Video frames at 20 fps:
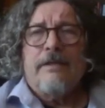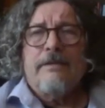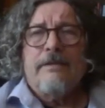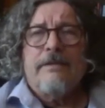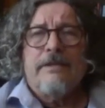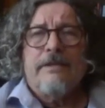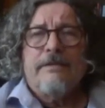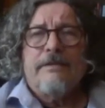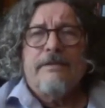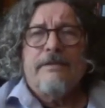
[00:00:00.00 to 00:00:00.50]

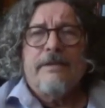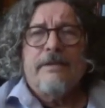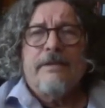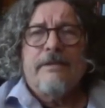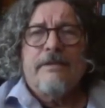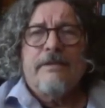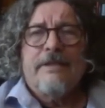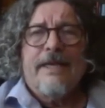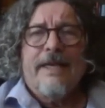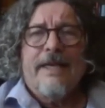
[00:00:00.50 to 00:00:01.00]

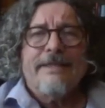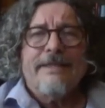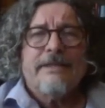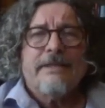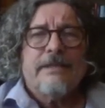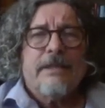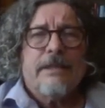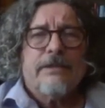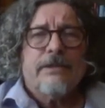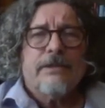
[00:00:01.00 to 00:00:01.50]
the
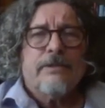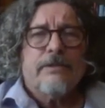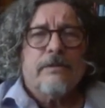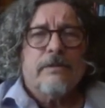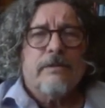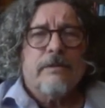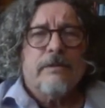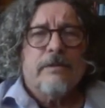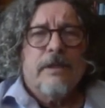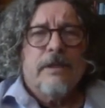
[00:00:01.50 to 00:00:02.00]

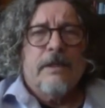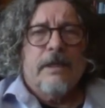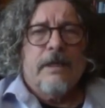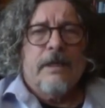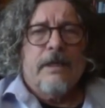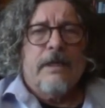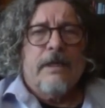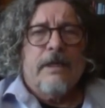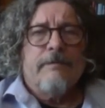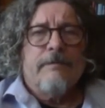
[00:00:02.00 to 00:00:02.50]
ancestral
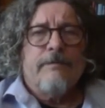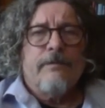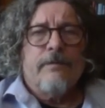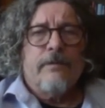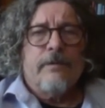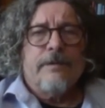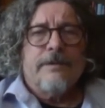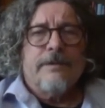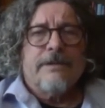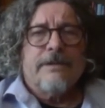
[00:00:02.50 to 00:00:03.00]

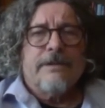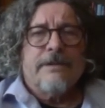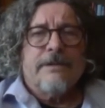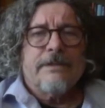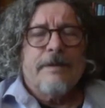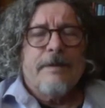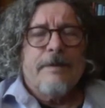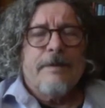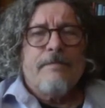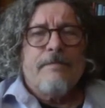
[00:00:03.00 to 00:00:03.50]

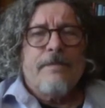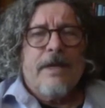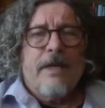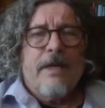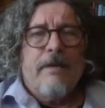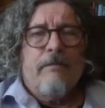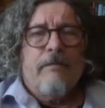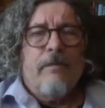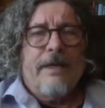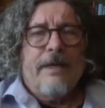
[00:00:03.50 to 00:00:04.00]
influences
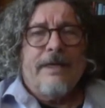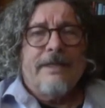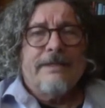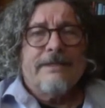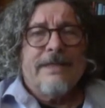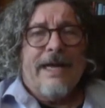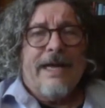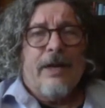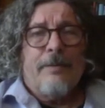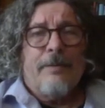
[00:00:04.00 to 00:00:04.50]
and what
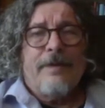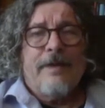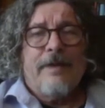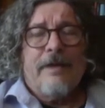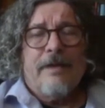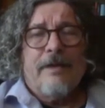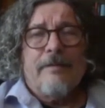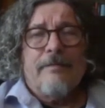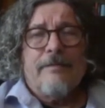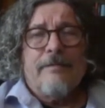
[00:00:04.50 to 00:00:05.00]
has now
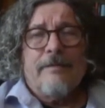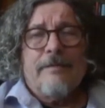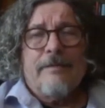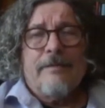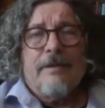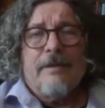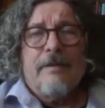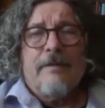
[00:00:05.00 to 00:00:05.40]
become